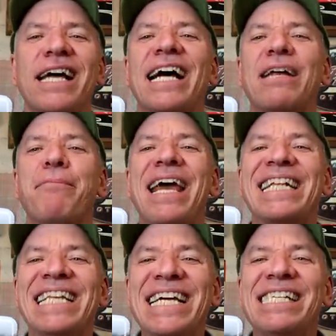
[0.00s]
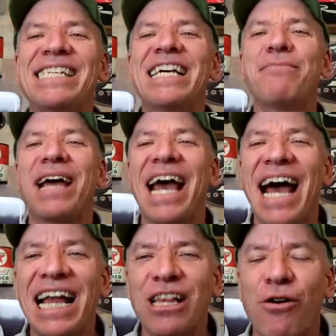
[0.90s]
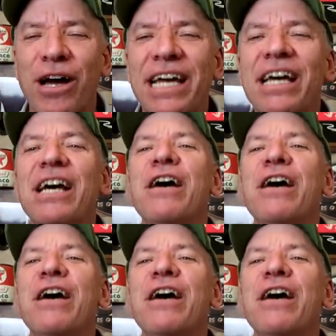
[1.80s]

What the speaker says: I got a magnesium alloy